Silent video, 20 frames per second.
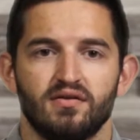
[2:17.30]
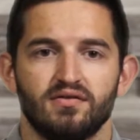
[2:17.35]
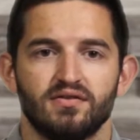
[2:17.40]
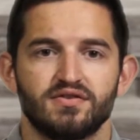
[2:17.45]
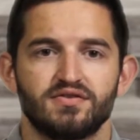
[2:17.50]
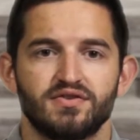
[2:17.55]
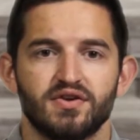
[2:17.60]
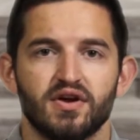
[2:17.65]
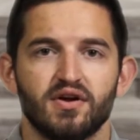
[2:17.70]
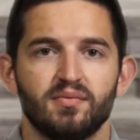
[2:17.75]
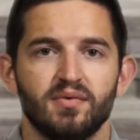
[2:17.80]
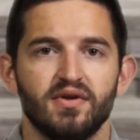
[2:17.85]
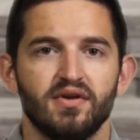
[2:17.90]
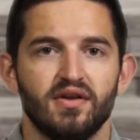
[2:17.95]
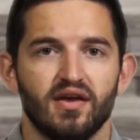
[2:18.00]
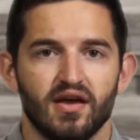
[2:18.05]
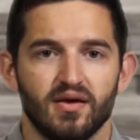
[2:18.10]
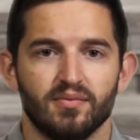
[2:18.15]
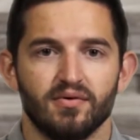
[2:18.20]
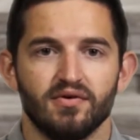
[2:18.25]
The ShareMe
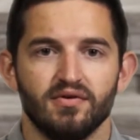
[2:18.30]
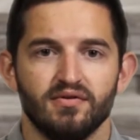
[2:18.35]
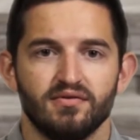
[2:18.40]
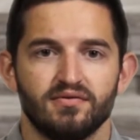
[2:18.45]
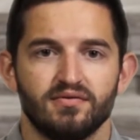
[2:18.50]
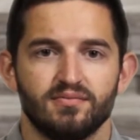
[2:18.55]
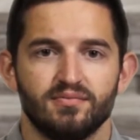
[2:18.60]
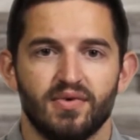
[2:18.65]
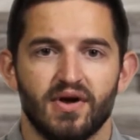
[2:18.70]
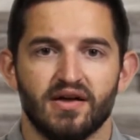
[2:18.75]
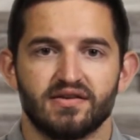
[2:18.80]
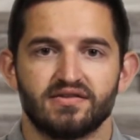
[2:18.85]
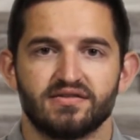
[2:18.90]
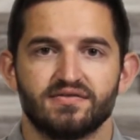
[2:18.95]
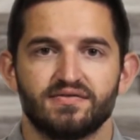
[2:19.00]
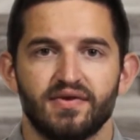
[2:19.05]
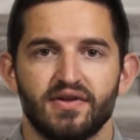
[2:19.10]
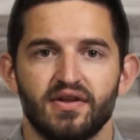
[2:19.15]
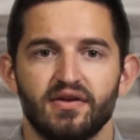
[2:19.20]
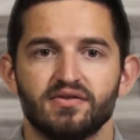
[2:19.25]
cable passes
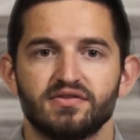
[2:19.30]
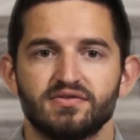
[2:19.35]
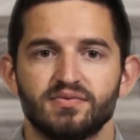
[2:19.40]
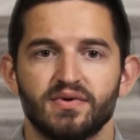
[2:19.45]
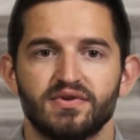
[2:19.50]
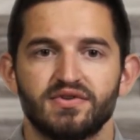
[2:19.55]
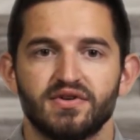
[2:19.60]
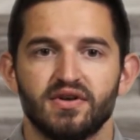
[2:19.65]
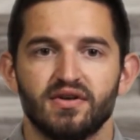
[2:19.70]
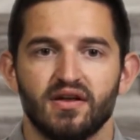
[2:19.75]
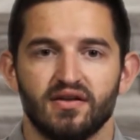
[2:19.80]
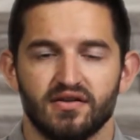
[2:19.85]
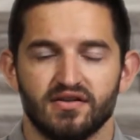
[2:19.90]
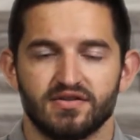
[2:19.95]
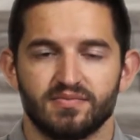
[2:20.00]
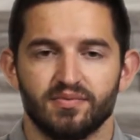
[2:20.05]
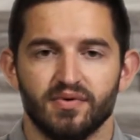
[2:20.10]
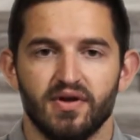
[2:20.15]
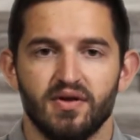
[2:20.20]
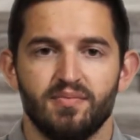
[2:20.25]
video switching and
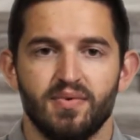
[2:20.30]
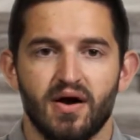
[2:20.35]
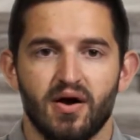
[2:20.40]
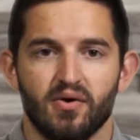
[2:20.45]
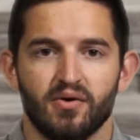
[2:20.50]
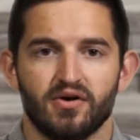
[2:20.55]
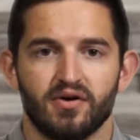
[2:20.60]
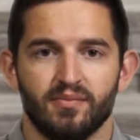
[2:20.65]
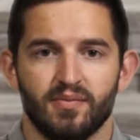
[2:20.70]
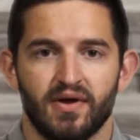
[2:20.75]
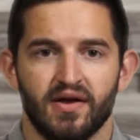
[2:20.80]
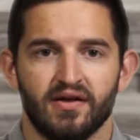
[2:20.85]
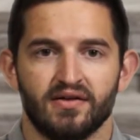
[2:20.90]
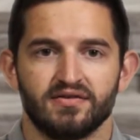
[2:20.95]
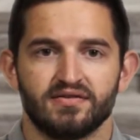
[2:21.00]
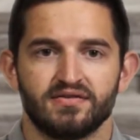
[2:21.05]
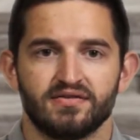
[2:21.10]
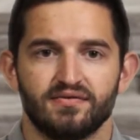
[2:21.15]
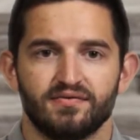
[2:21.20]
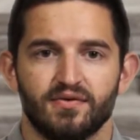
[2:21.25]
display power
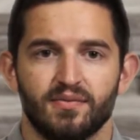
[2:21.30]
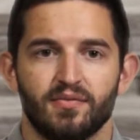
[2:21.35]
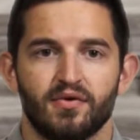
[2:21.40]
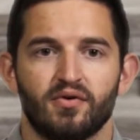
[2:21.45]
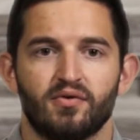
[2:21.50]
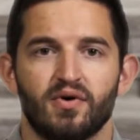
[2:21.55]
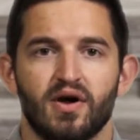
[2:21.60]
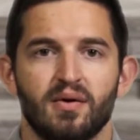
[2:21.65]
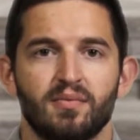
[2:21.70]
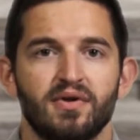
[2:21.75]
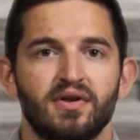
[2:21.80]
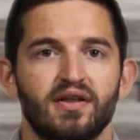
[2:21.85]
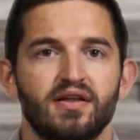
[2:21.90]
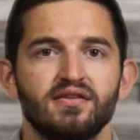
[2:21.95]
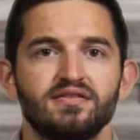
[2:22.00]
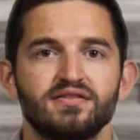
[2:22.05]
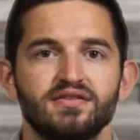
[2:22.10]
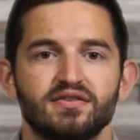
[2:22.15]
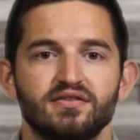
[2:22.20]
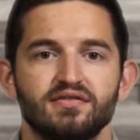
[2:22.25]
commands from the grommet
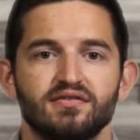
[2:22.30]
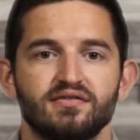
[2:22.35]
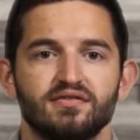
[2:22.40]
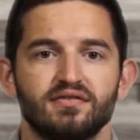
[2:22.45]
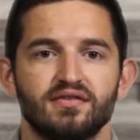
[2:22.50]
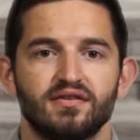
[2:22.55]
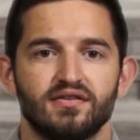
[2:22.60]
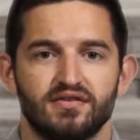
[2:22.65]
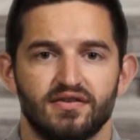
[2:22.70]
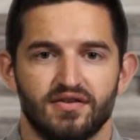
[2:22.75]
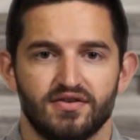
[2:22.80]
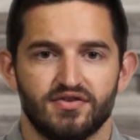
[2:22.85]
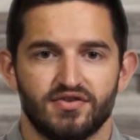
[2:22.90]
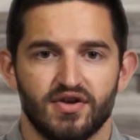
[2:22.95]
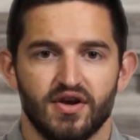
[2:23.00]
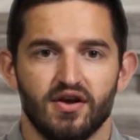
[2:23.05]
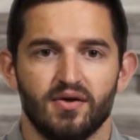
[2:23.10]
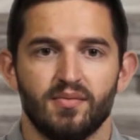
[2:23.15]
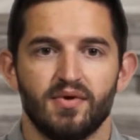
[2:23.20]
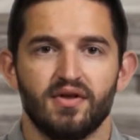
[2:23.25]
insert to the
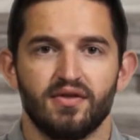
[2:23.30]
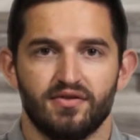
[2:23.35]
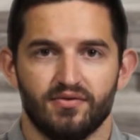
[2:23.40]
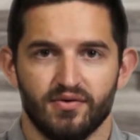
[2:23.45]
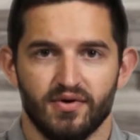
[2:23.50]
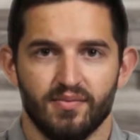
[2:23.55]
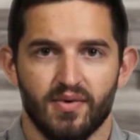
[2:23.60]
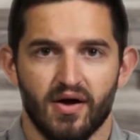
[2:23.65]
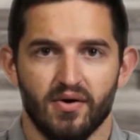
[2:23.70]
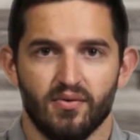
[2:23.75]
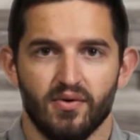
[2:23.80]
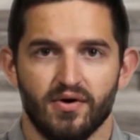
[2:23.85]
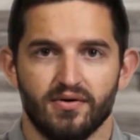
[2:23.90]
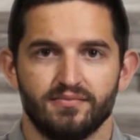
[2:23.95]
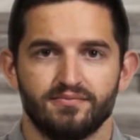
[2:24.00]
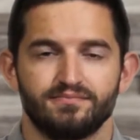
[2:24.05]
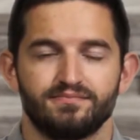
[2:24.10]
ShareMe 3x1.